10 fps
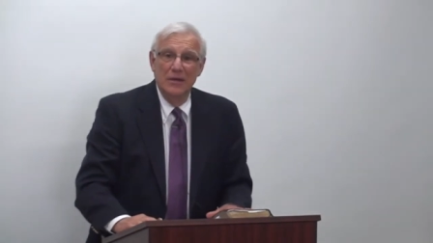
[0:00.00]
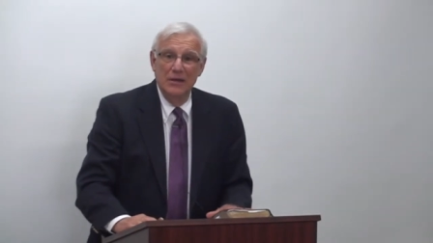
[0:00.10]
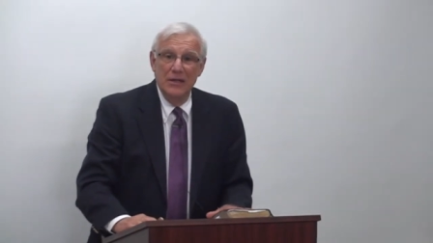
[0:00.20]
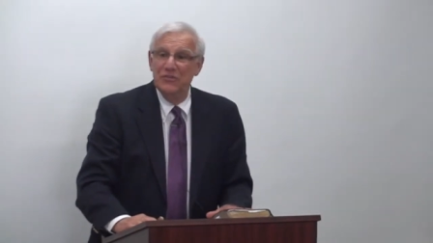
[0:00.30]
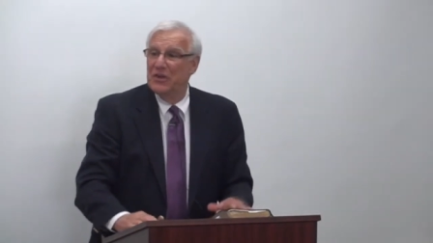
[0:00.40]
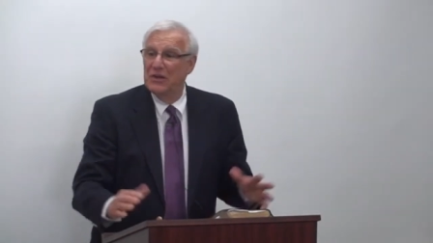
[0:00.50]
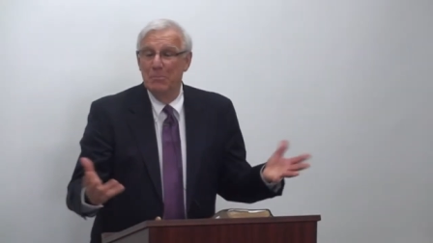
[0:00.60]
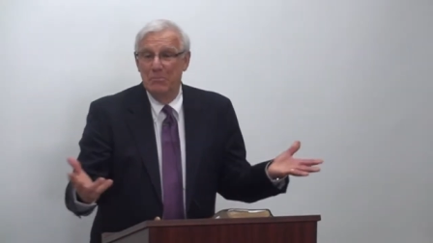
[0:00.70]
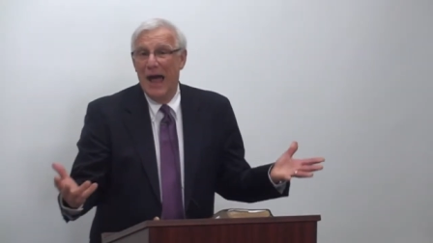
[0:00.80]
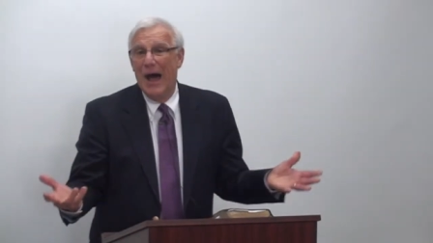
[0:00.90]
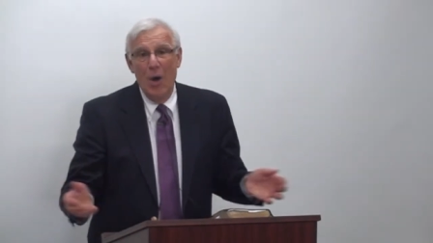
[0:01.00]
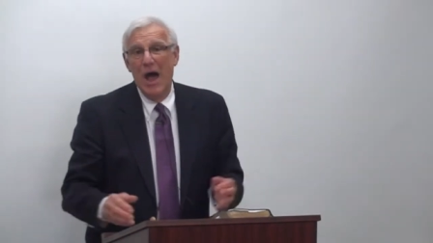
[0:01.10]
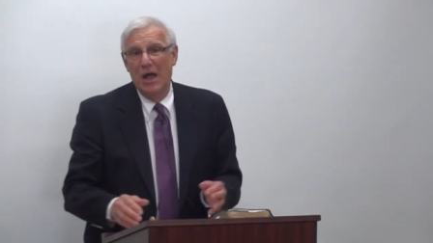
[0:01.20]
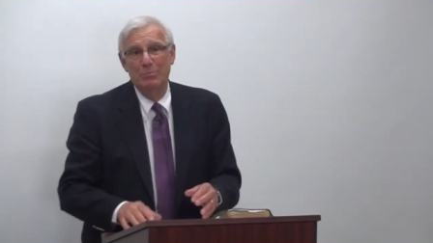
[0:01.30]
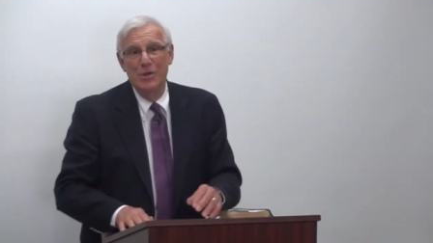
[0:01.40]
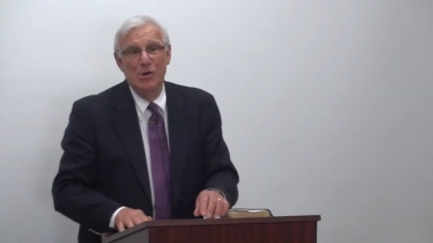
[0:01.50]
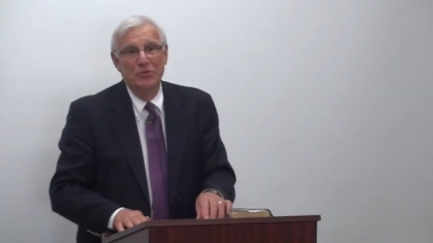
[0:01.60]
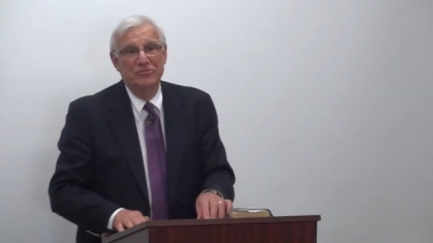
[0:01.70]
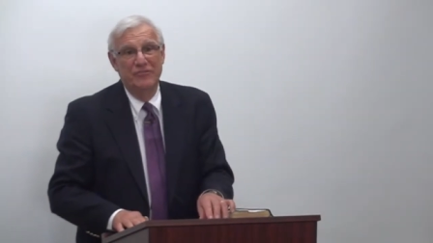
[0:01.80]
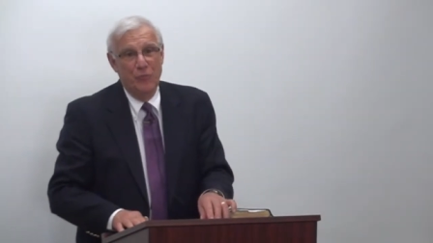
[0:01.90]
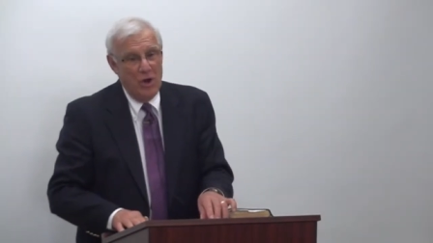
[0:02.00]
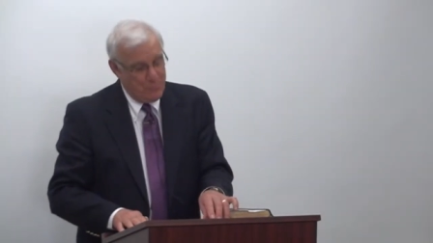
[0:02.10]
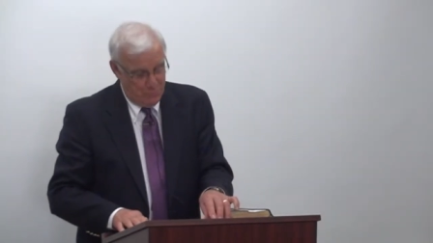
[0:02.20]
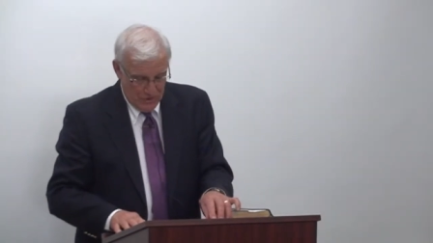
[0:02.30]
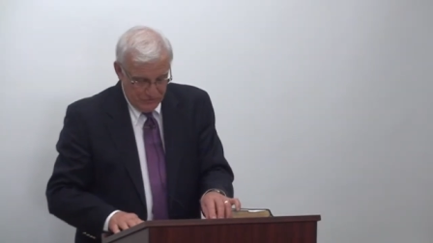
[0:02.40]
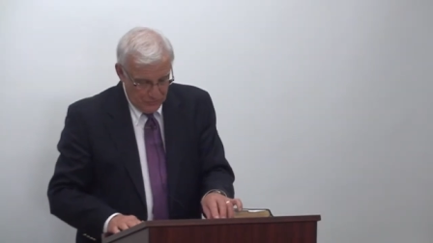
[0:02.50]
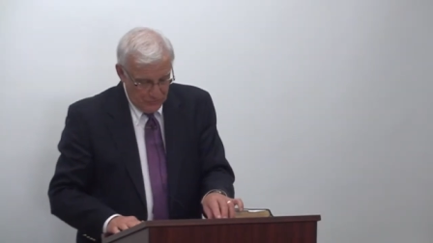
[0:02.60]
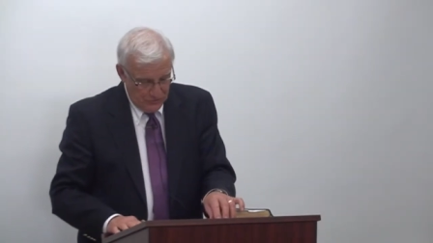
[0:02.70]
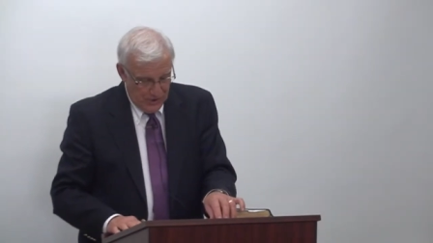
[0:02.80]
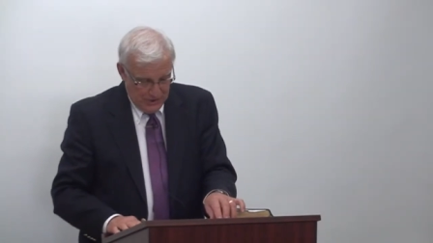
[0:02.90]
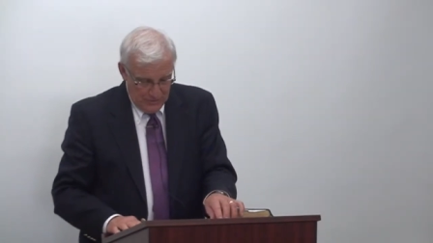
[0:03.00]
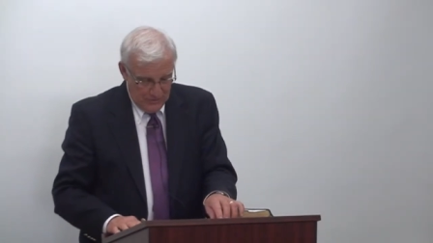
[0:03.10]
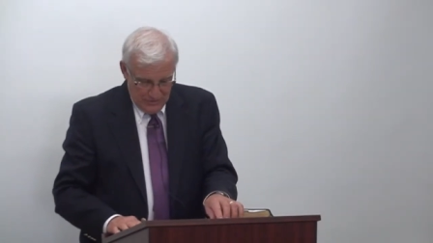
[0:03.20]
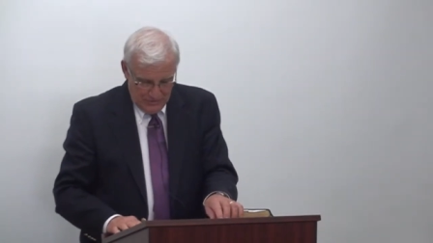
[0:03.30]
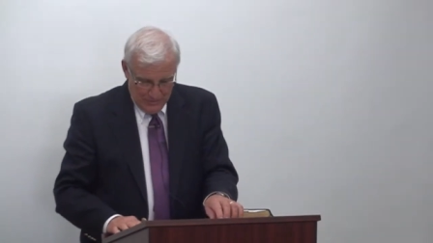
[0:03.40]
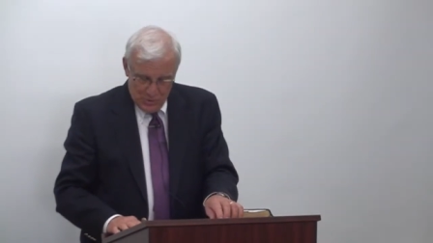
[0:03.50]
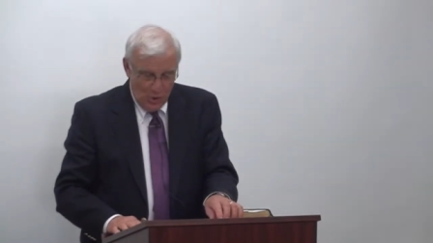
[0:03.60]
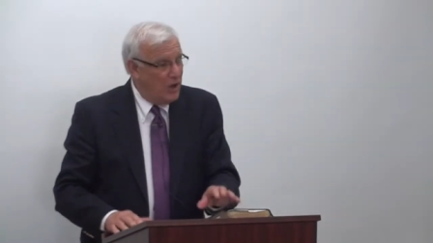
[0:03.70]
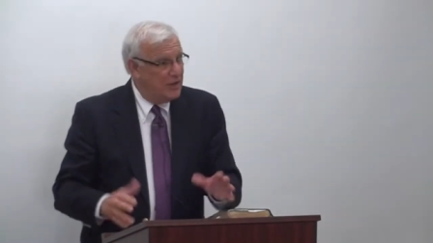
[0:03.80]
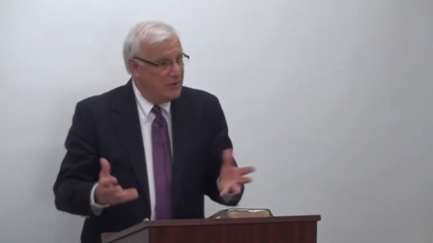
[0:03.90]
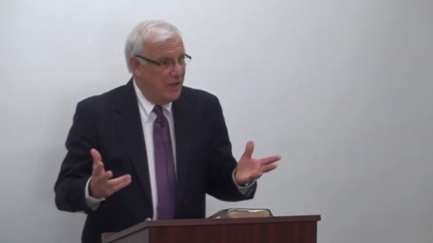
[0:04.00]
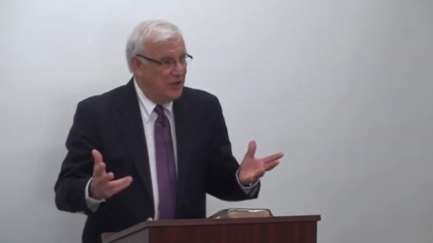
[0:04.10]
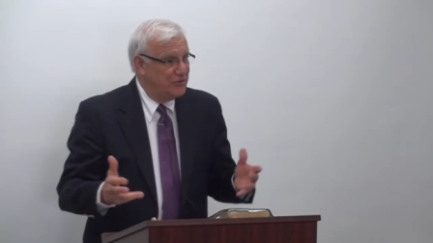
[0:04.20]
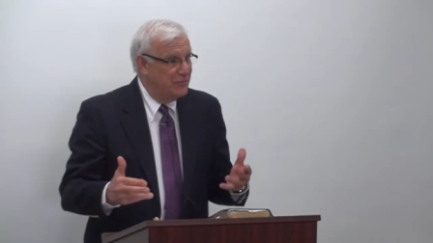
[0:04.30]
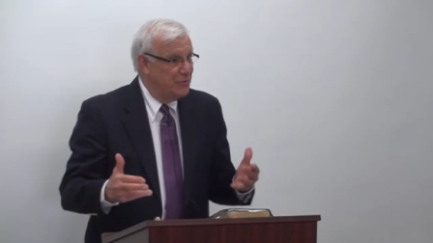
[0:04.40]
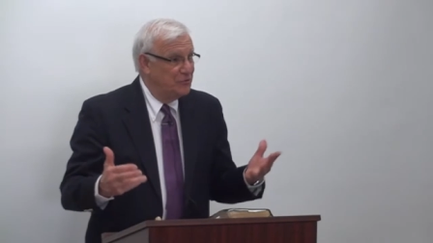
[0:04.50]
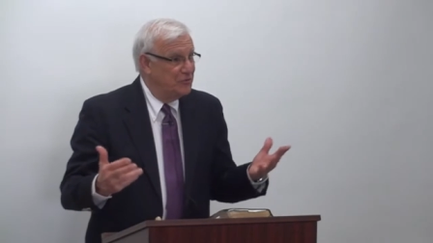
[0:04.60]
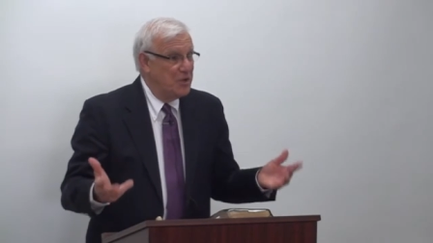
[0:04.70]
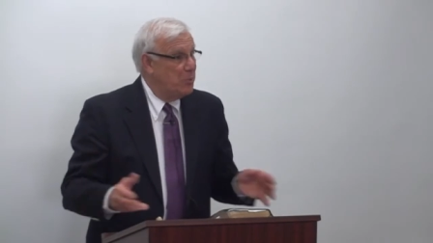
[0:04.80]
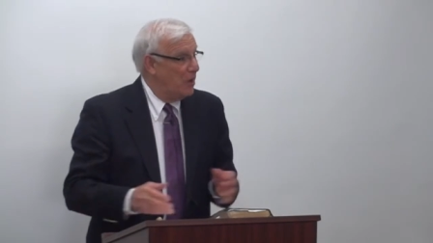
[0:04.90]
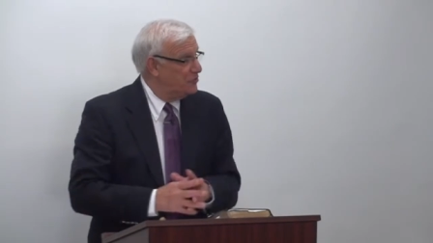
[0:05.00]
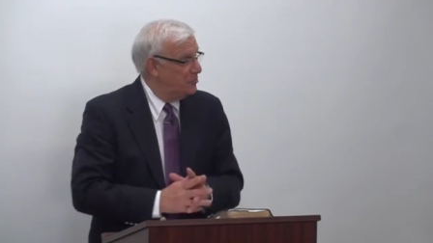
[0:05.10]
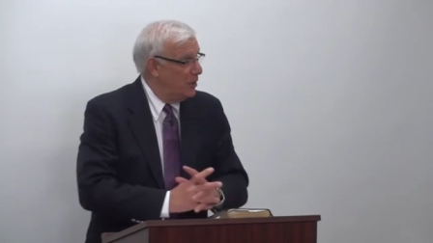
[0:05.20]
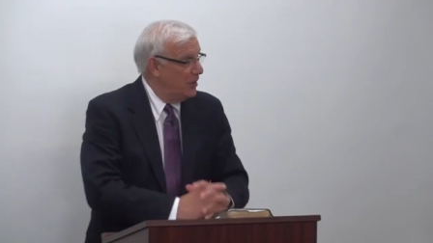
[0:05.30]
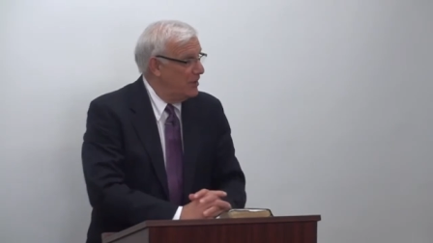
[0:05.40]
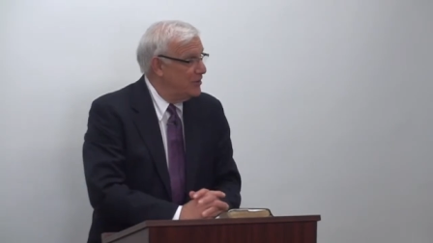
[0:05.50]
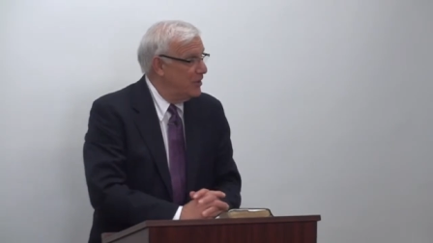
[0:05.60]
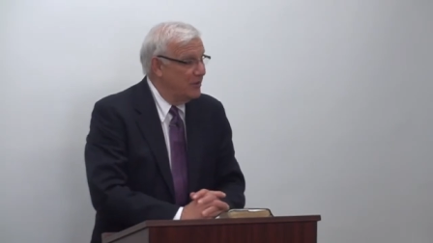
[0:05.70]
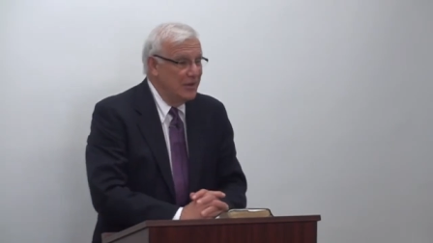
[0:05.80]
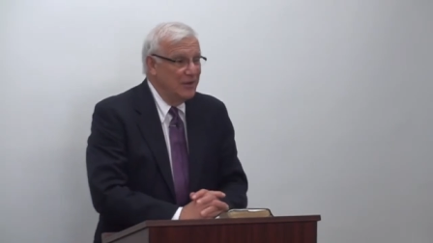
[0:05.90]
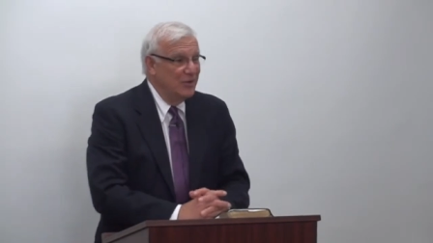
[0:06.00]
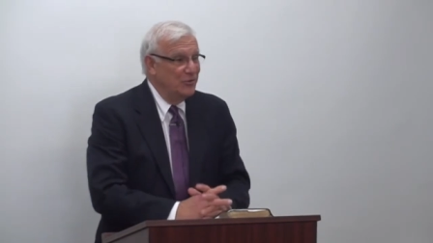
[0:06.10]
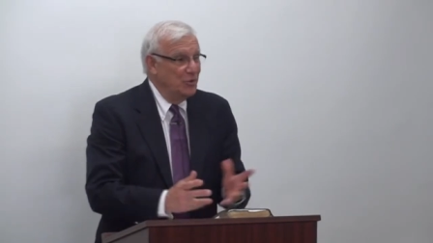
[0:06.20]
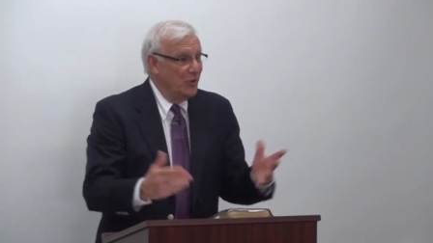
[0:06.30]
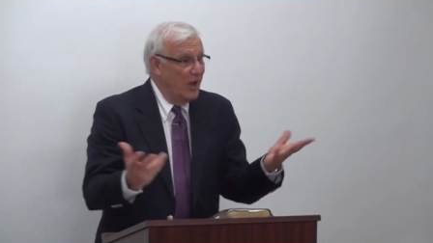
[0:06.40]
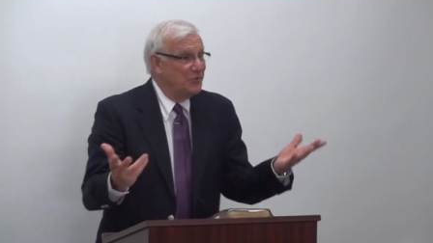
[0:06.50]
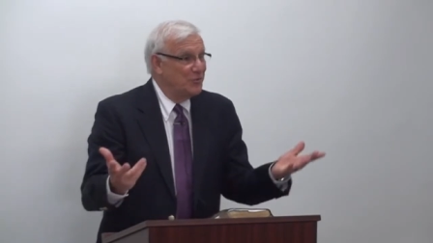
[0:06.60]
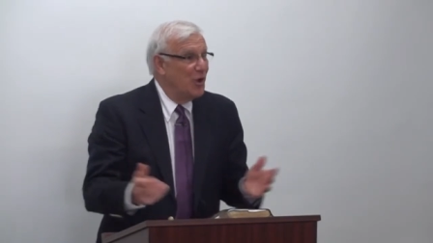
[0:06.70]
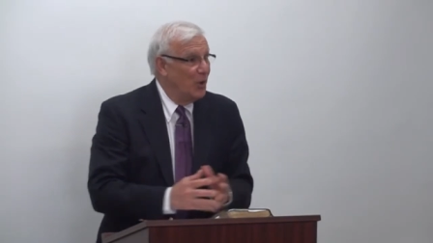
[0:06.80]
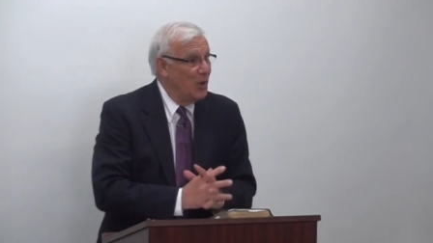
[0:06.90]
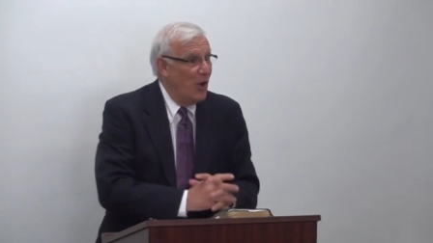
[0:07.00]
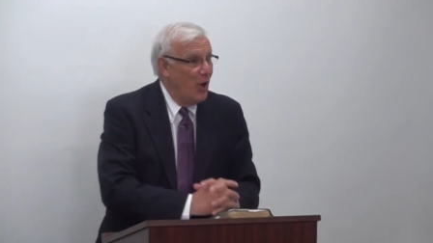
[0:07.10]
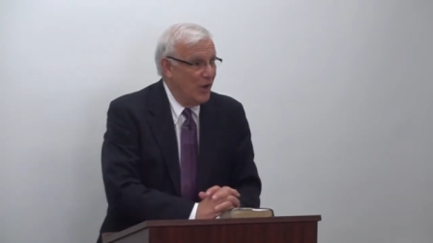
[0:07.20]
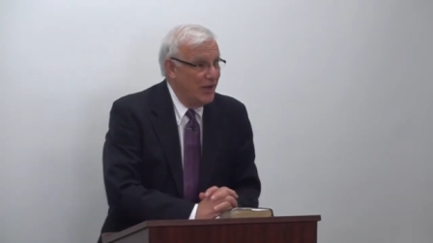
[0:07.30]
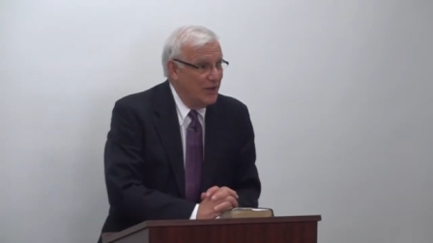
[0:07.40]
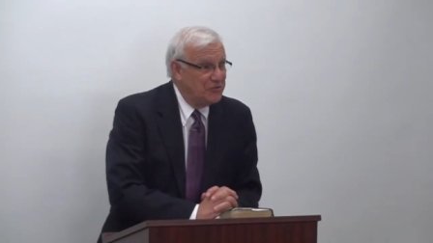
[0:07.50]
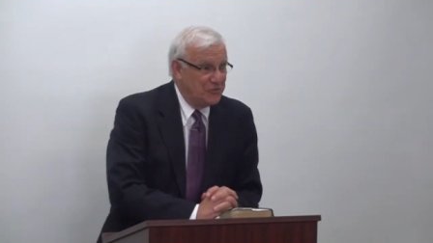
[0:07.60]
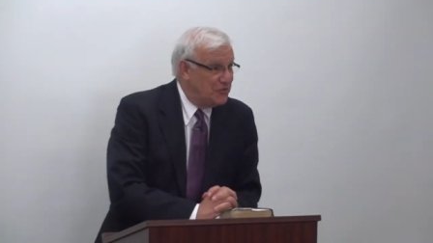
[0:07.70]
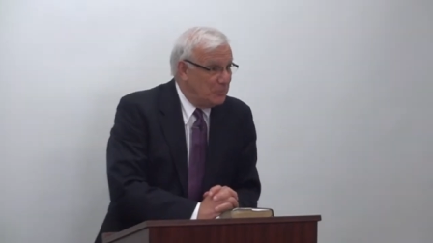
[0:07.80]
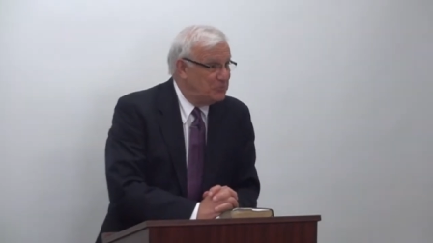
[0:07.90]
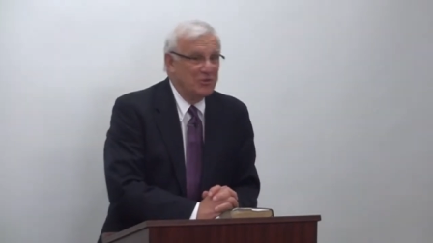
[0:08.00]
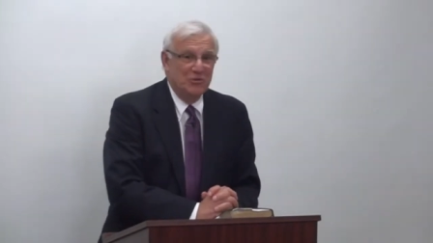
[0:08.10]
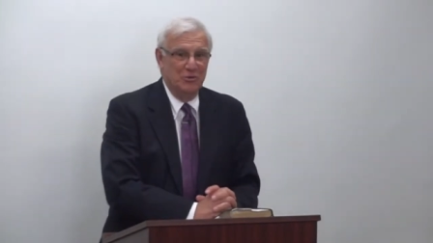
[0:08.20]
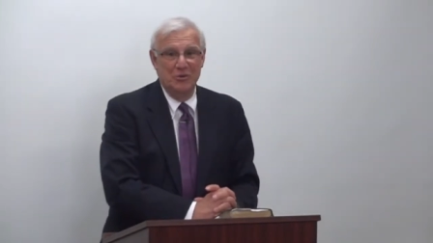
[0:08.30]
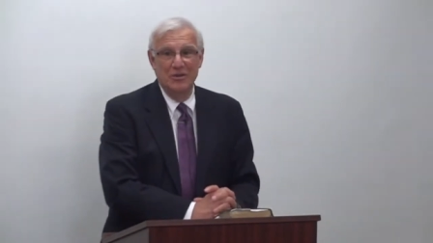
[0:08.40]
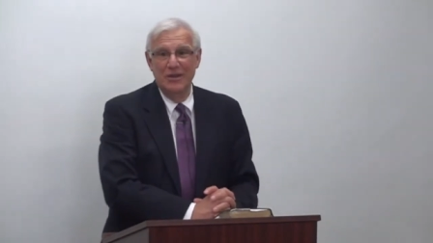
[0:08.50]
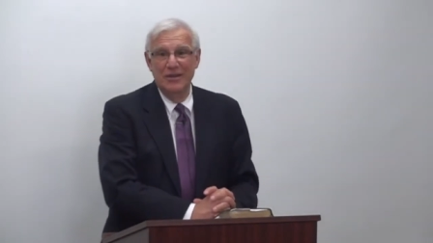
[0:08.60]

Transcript: And he's had to bow out because of work pressures. And I'm calling to ask if there's any possibility that you'd like to go along as a substitute